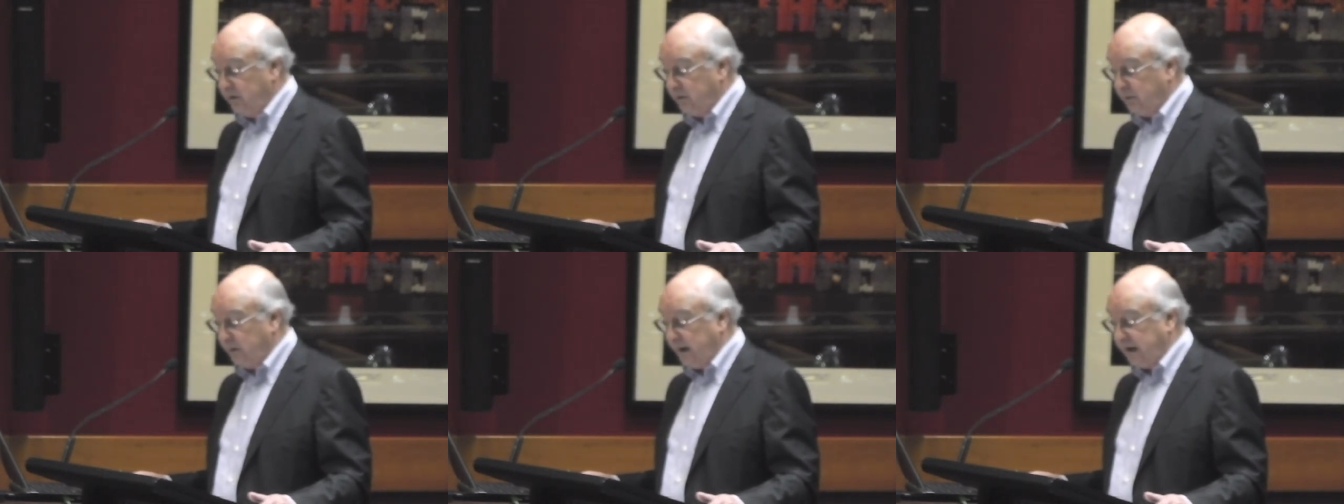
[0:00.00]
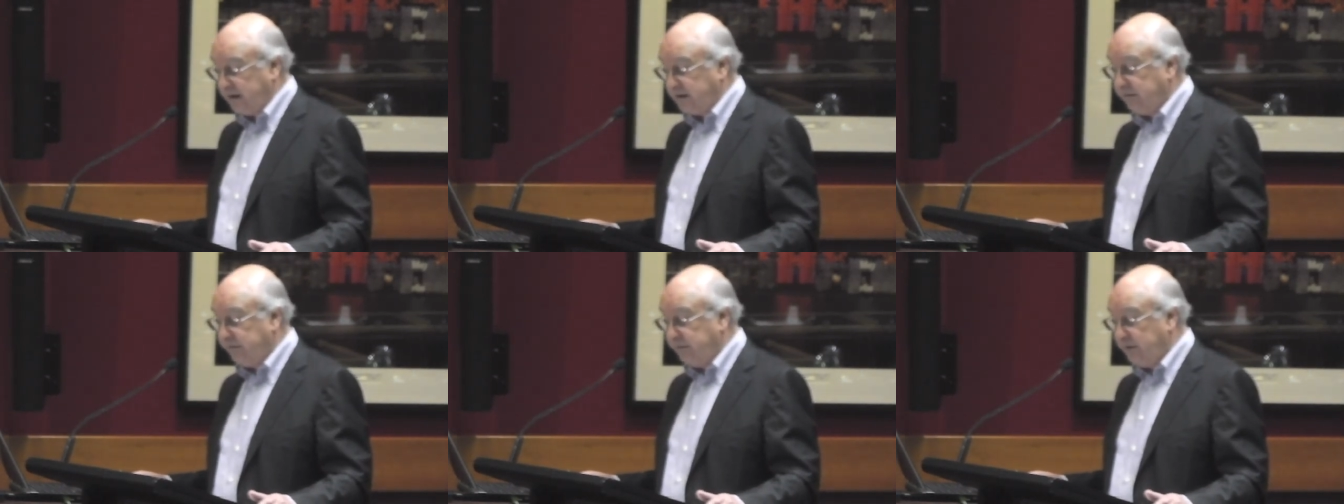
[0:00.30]
to
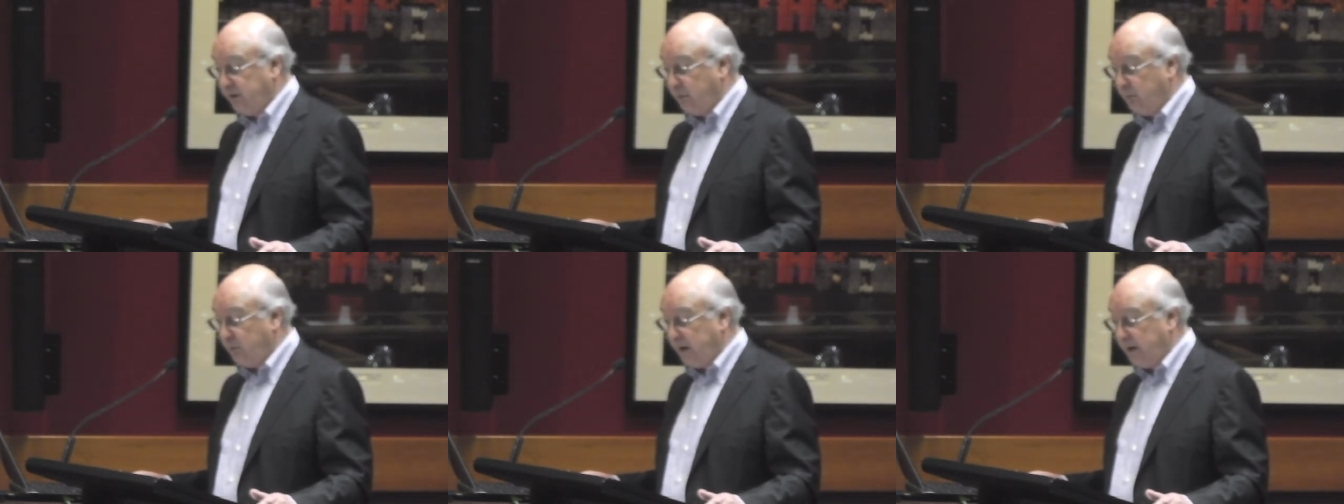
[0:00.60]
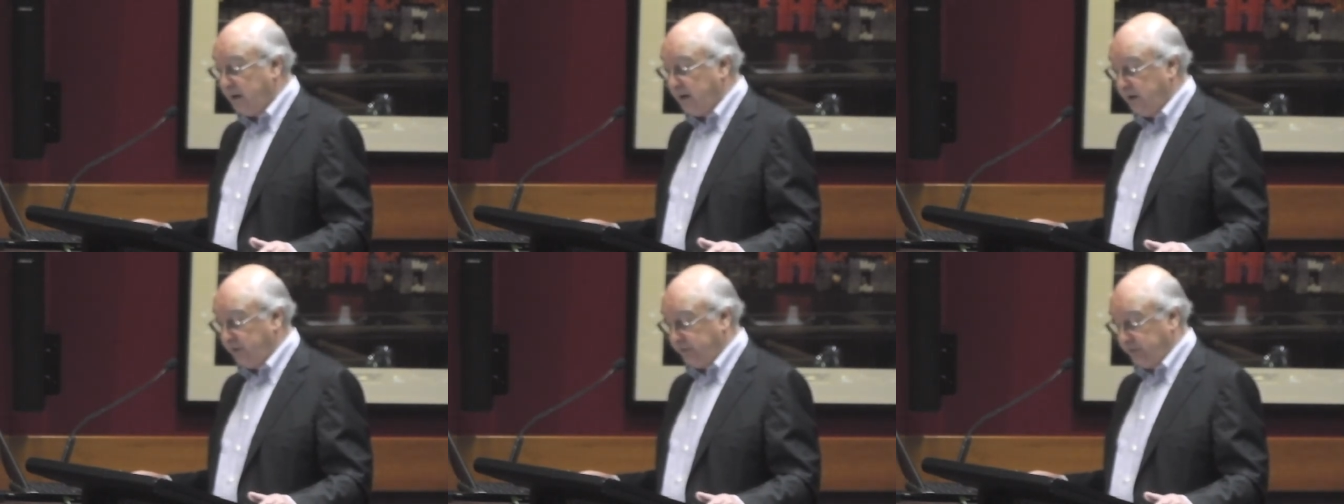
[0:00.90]
actively
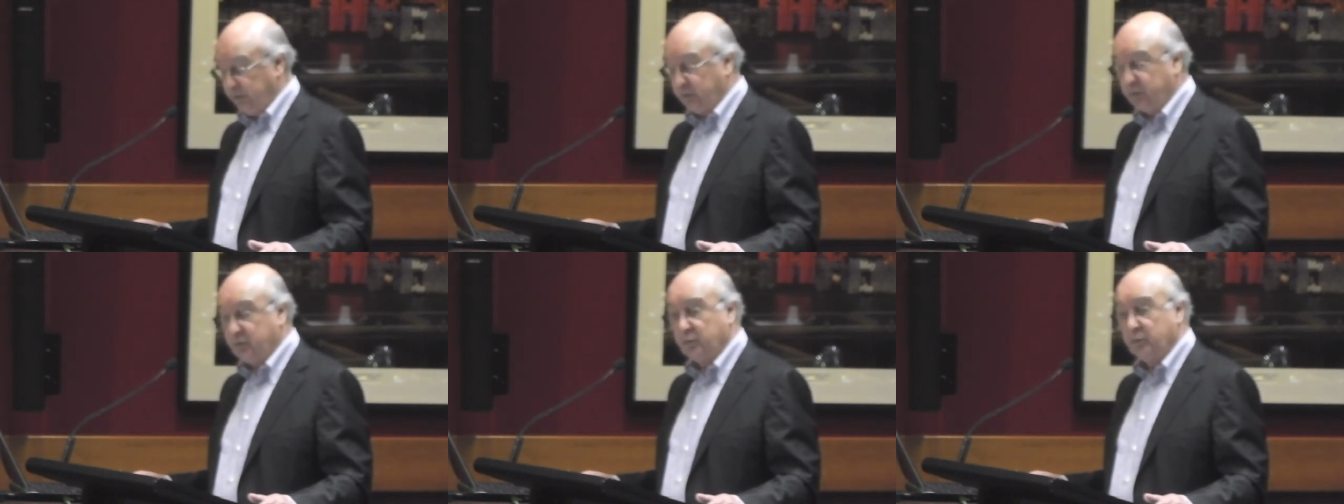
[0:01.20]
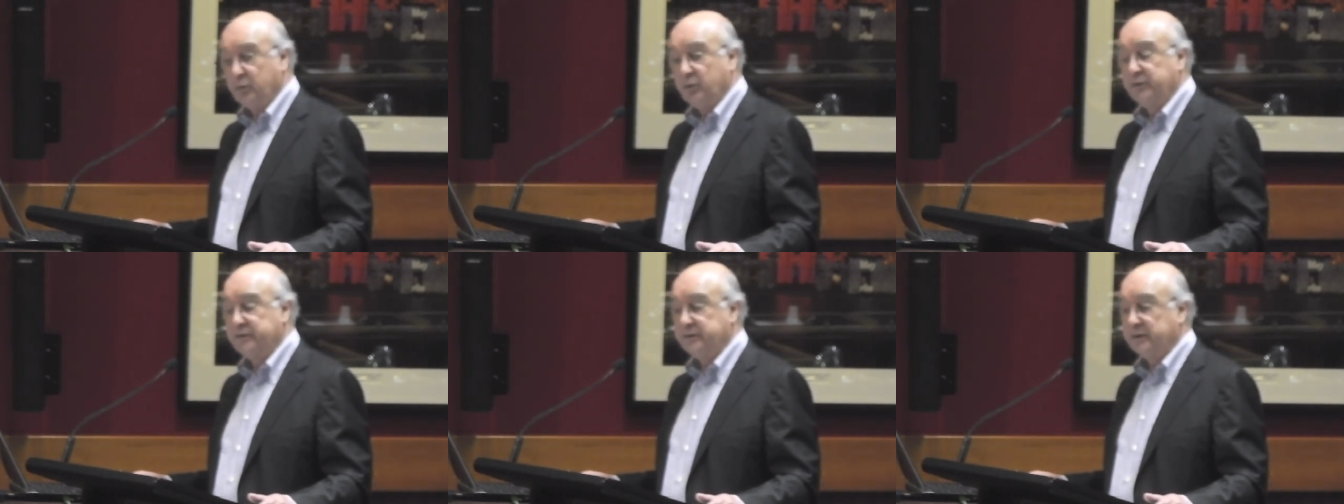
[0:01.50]
rally to the
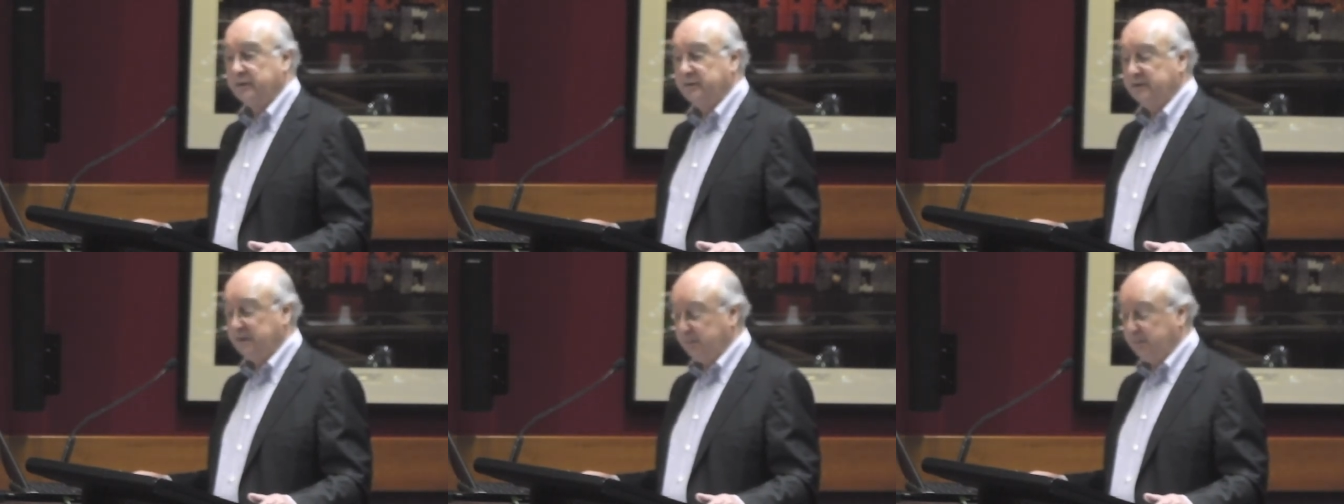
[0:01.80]
cause of